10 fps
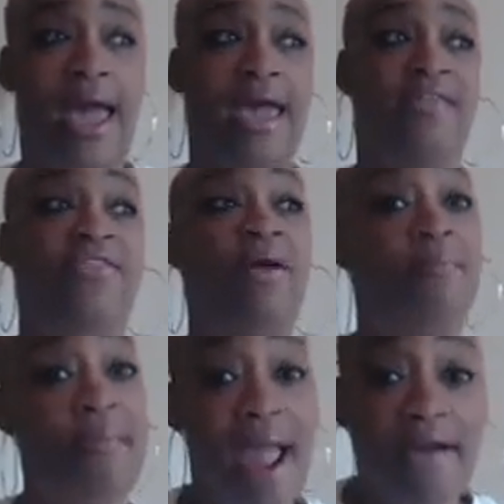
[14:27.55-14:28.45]
And their
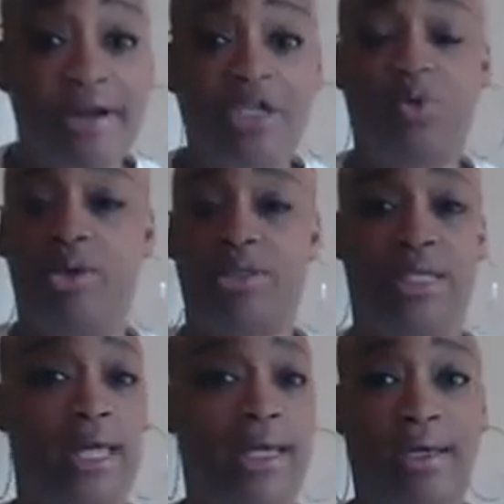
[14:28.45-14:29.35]
marriage was
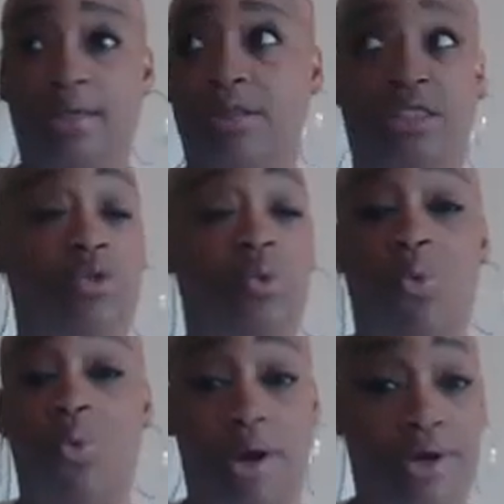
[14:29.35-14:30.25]
like just
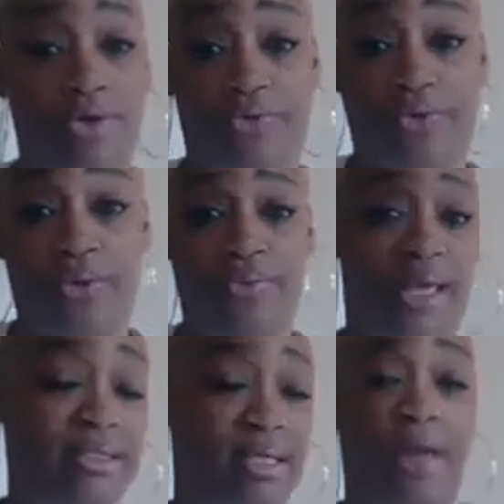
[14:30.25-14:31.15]
wonderful.
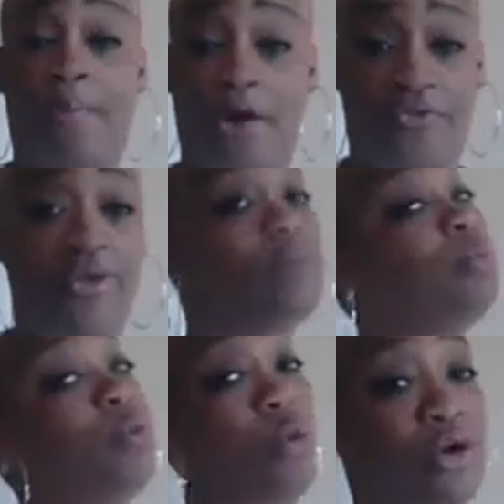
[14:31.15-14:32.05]
Not saying perfect,
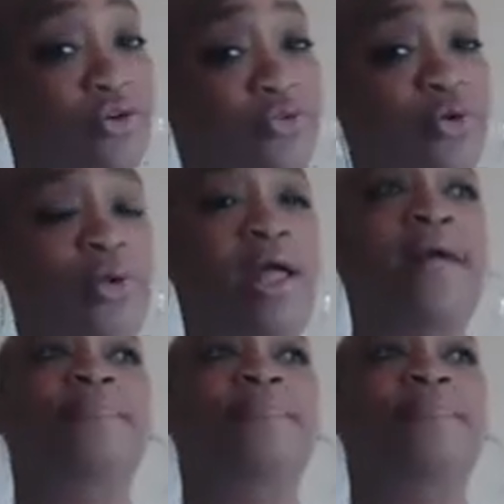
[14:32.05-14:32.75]
but wonderful.